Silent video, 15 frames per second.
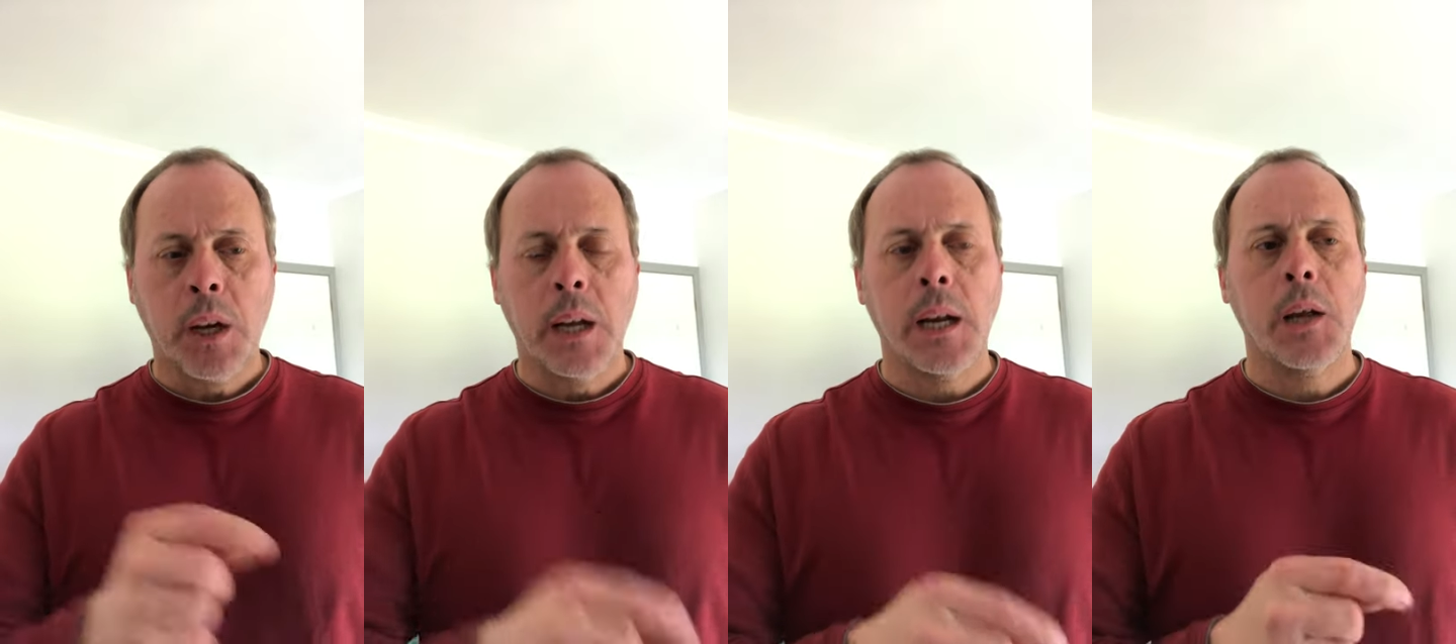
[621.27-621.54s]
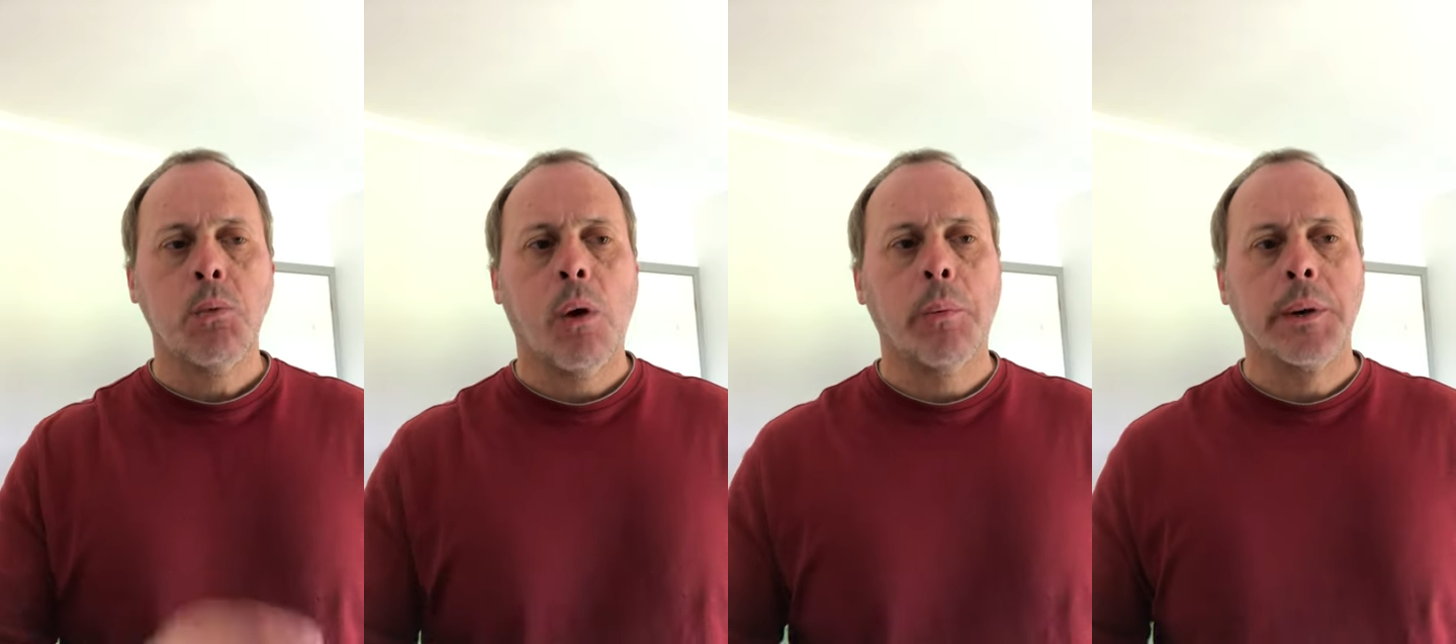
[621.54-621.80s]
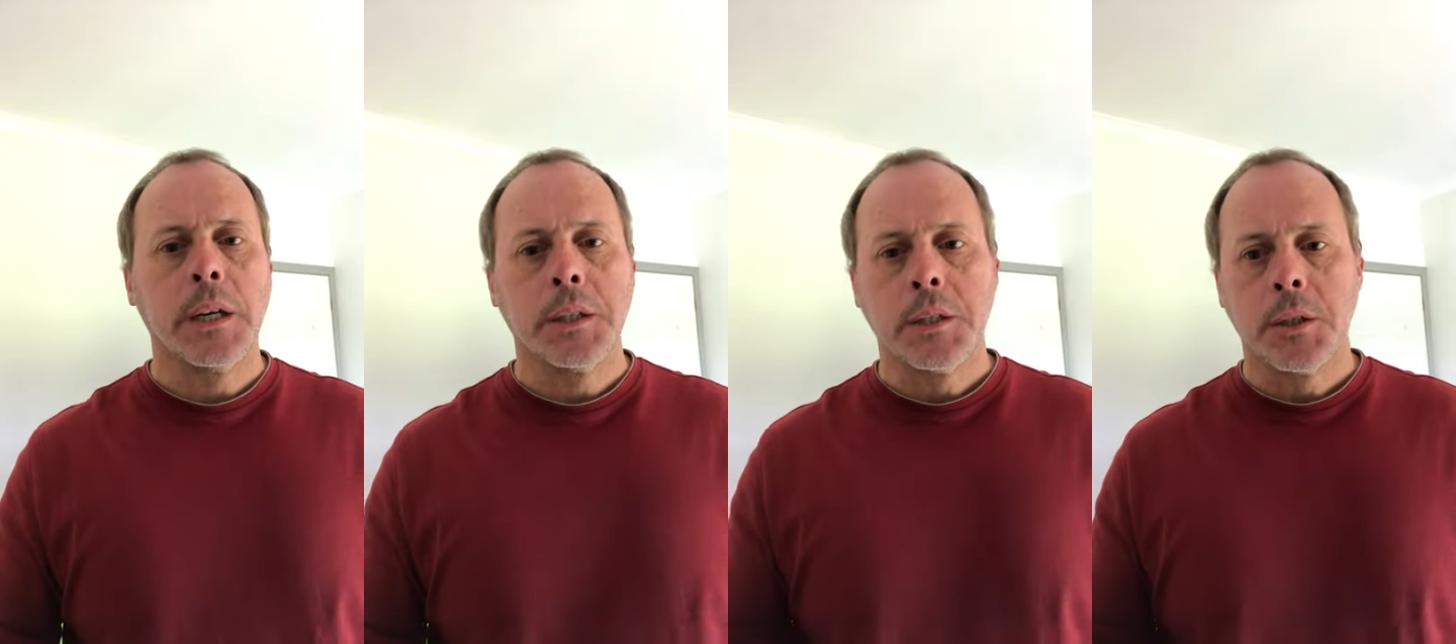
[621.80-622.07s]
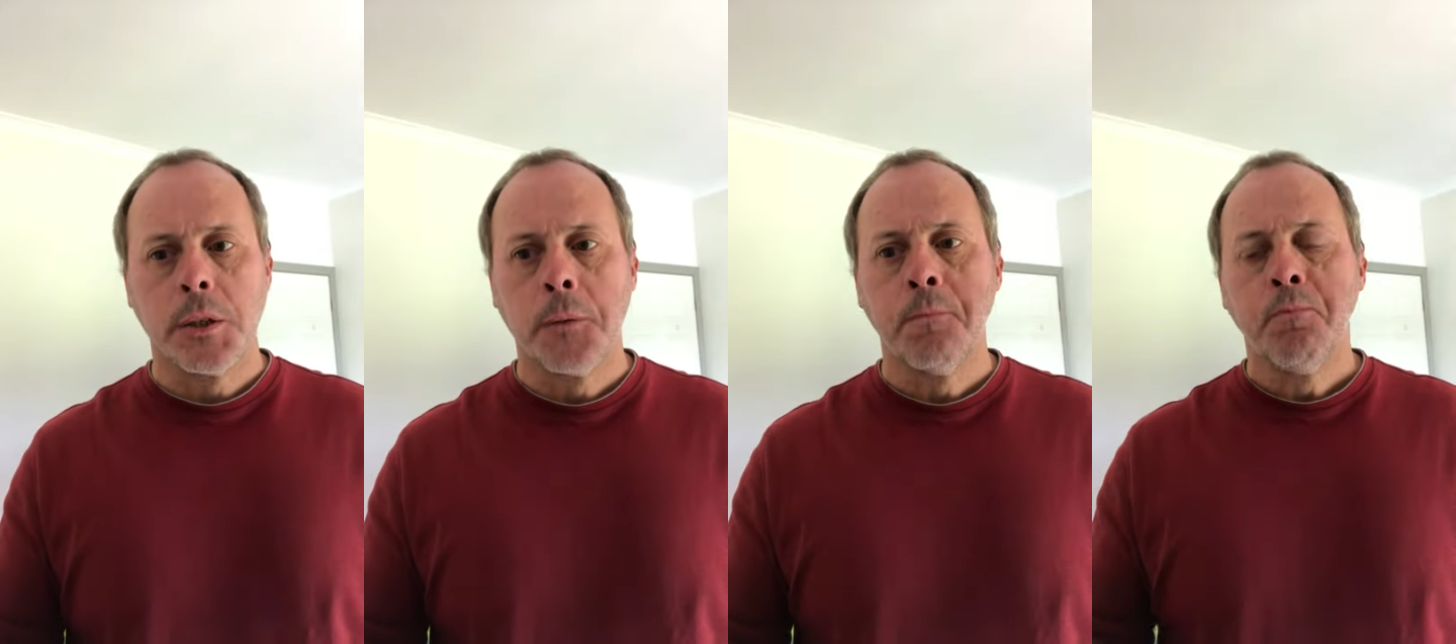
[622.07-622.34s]
clearly what we need to
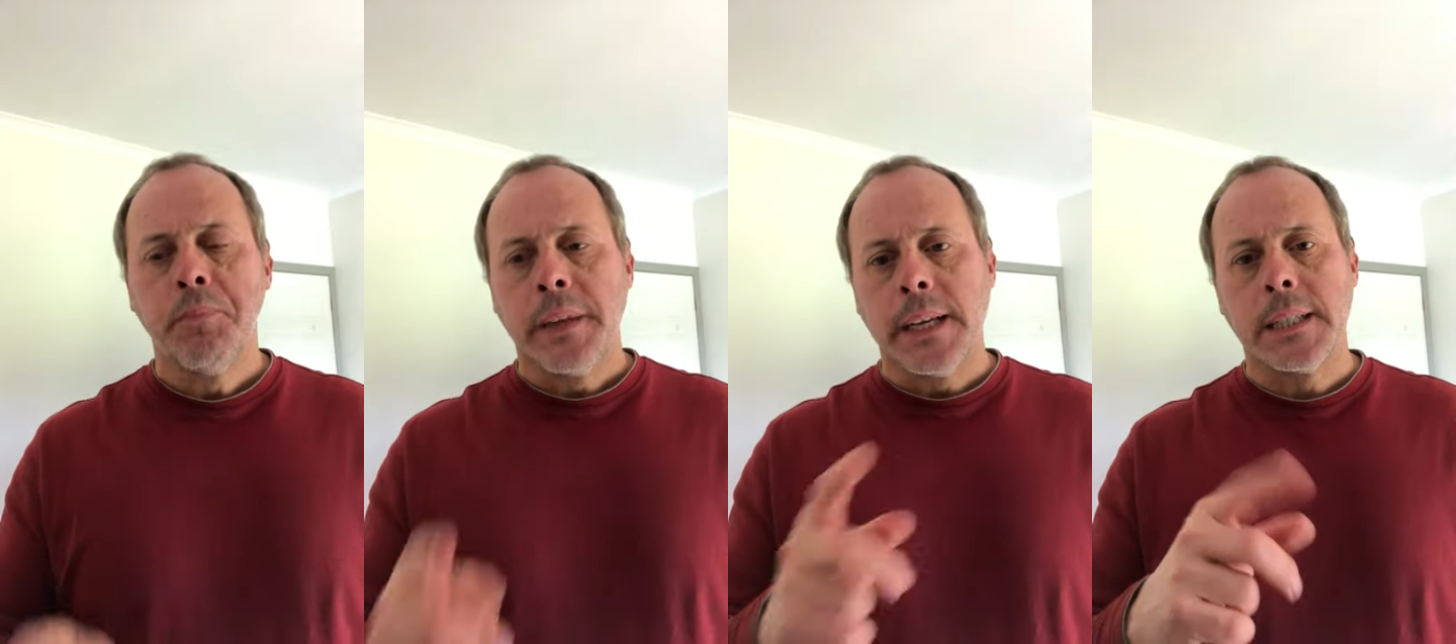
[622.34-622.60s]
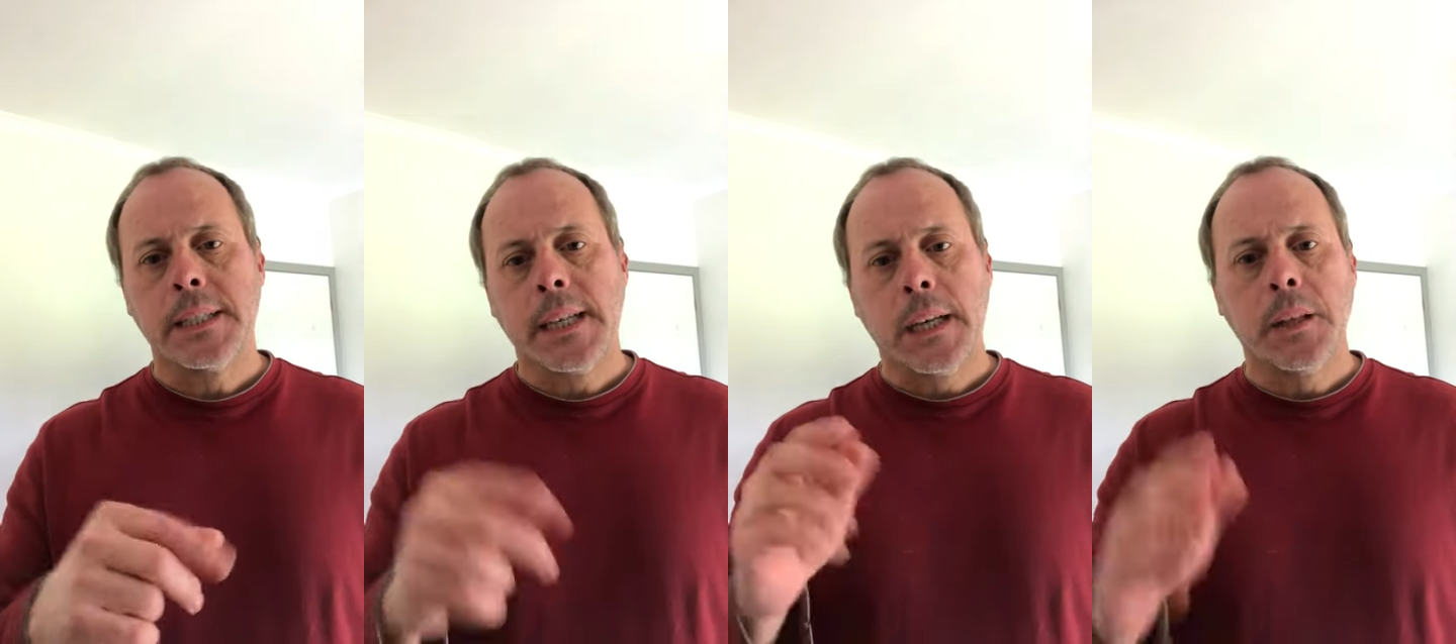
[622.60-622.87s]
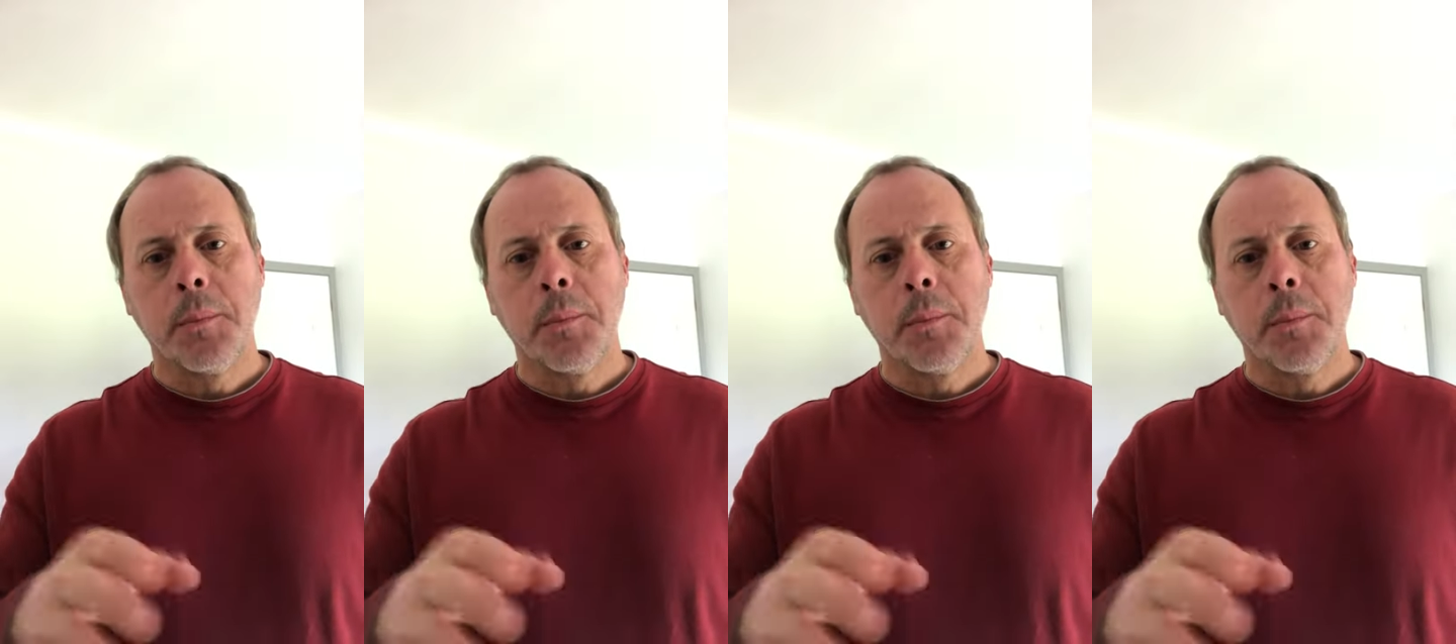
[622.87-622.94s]
do is tell